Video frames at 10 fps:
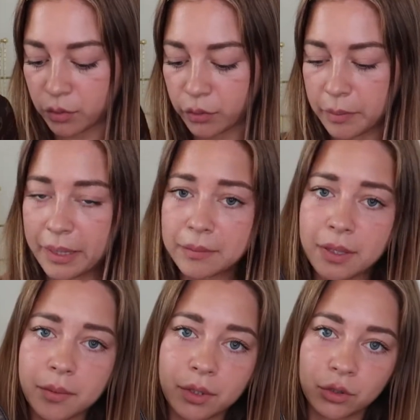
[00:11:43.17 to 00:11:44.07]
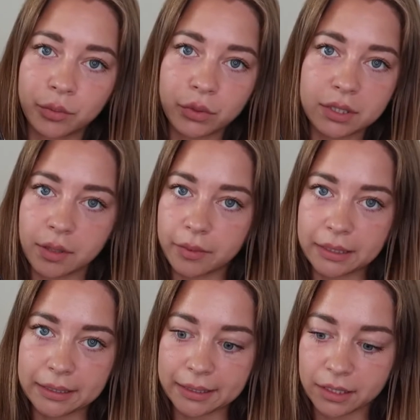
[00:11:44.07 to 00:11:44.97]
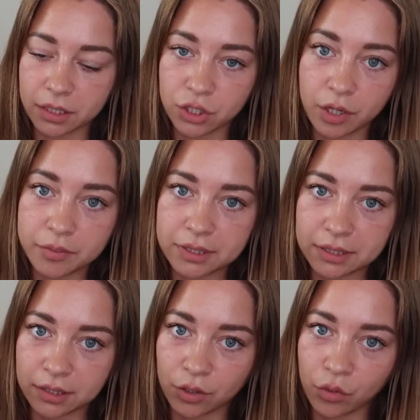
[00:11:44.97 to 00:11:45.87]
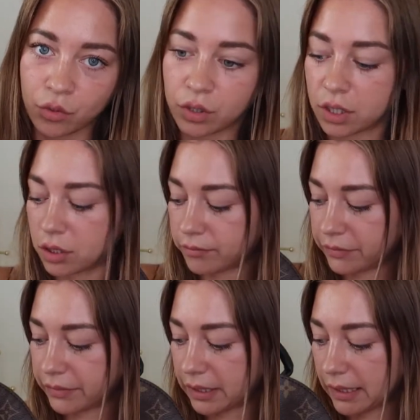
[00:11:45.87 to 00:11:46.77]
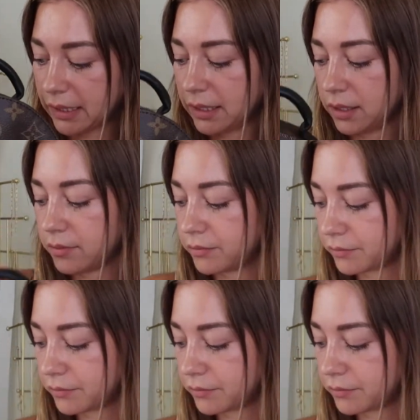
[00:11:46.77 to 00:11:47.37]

we might be able to put something like a chopstick or the key.